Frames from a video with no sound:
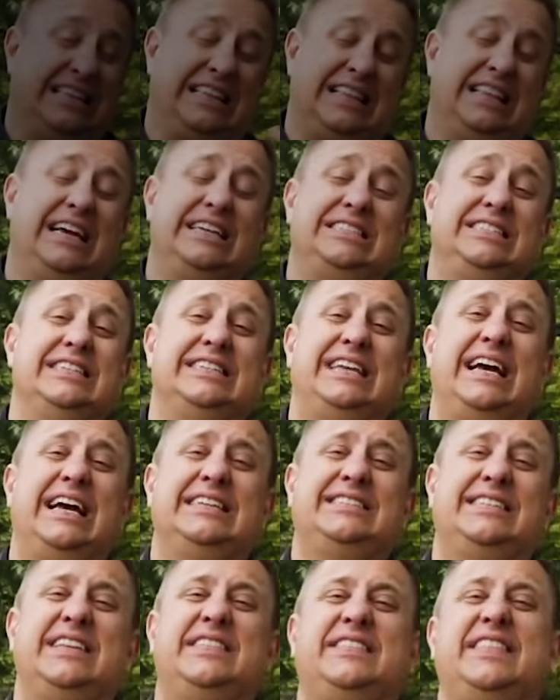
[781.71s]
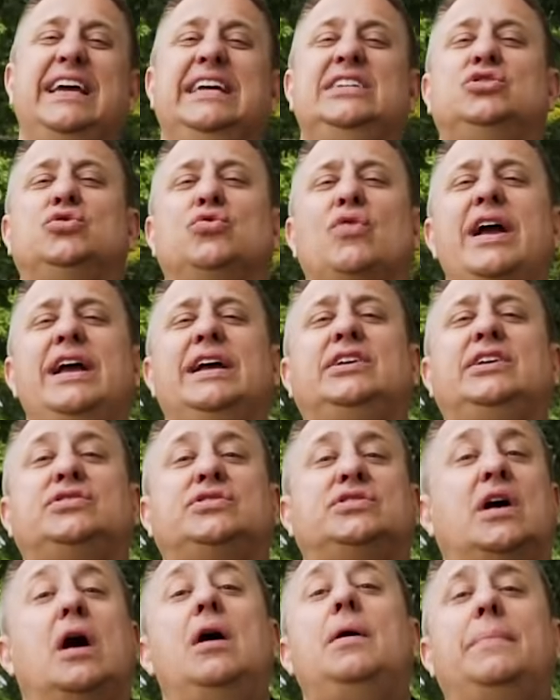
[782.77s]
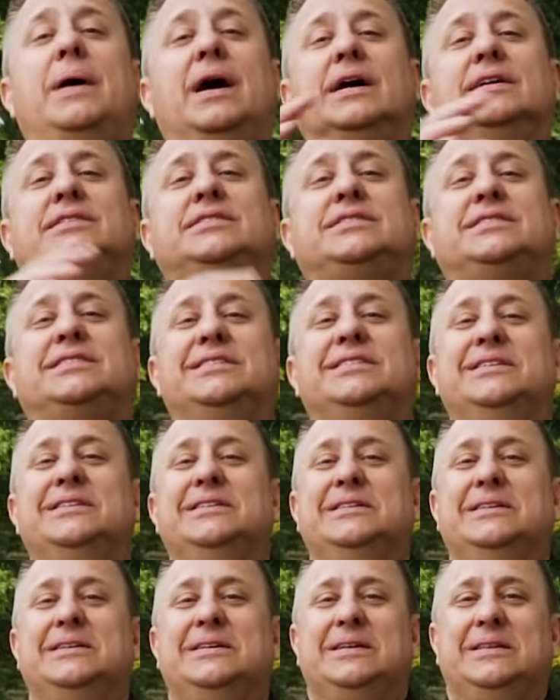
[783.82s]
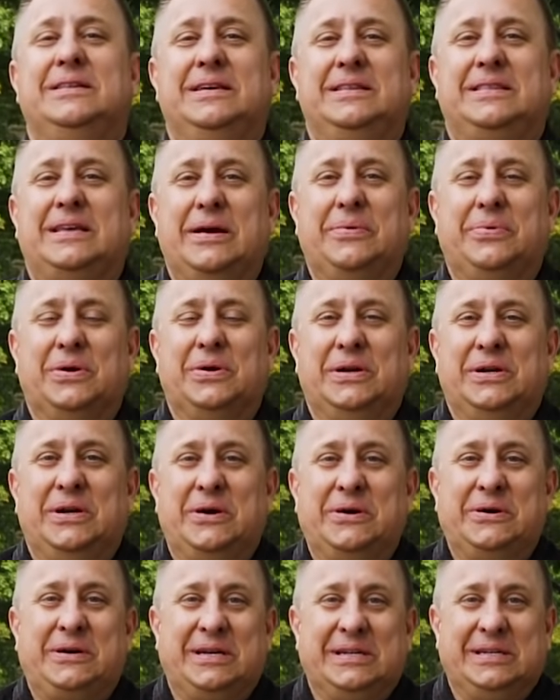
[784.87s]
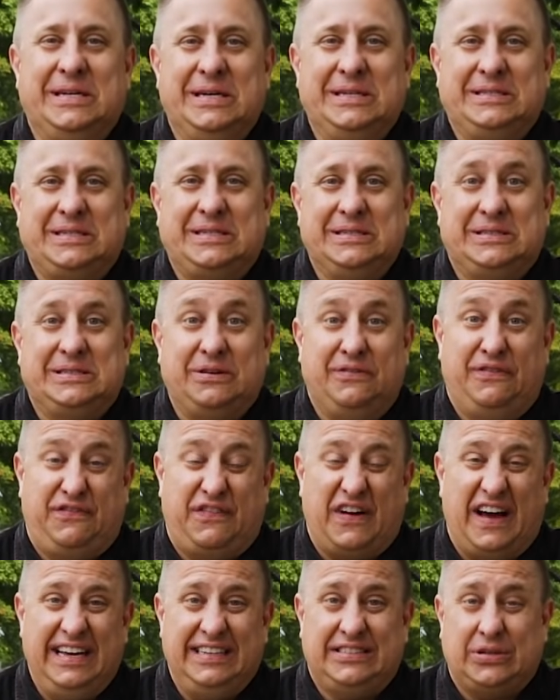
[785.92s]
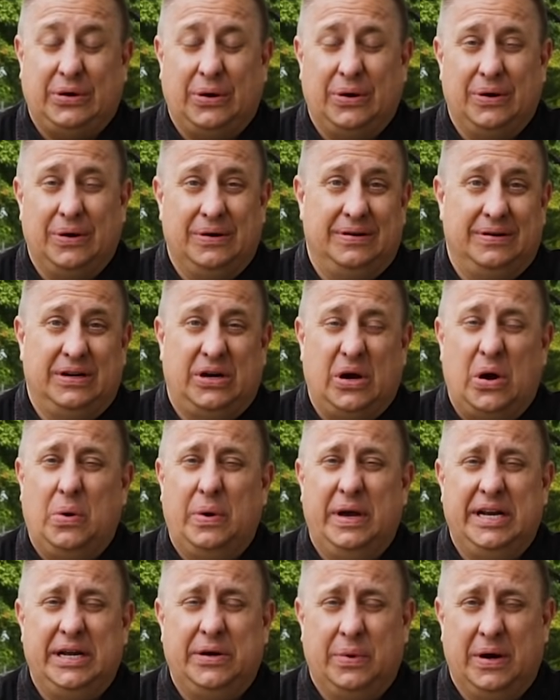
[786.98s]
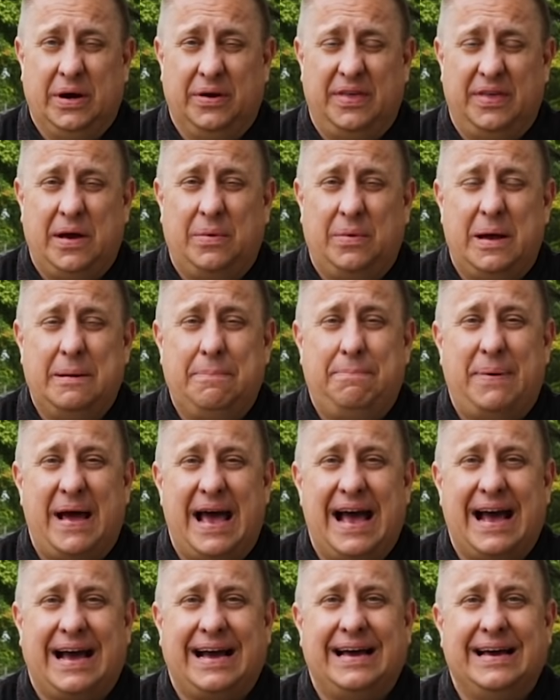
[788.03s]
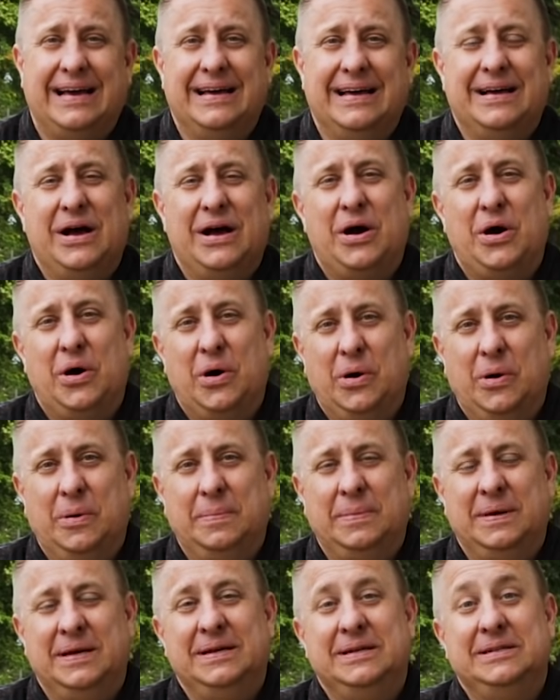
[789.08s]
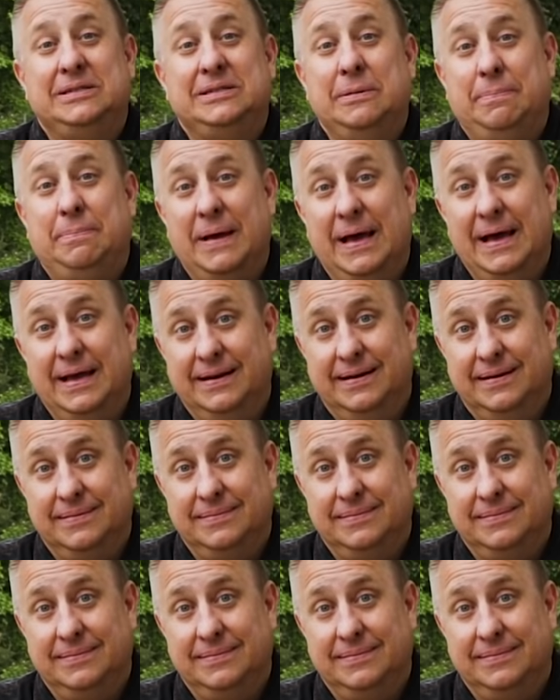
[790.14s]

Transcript: legend has it, they drank so much that they were in no condition to fight or go anywhere. They went back home to bed.